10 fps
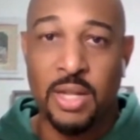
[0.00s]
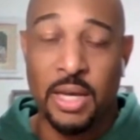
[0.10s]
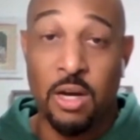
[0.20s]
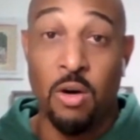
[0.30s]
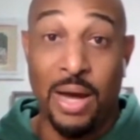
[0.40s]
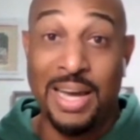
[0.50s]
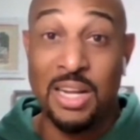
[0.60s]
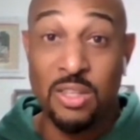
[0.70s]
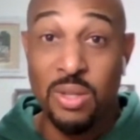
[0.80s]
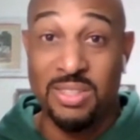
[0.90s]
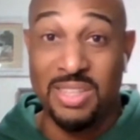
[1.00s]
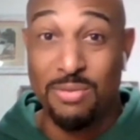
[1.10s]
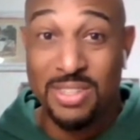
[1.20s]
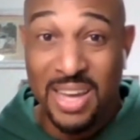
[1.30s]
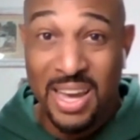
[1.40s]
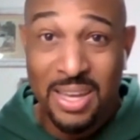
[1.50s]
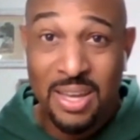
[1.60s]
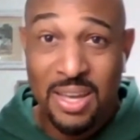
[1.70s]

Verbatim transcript: Like, oh, I got to do this every day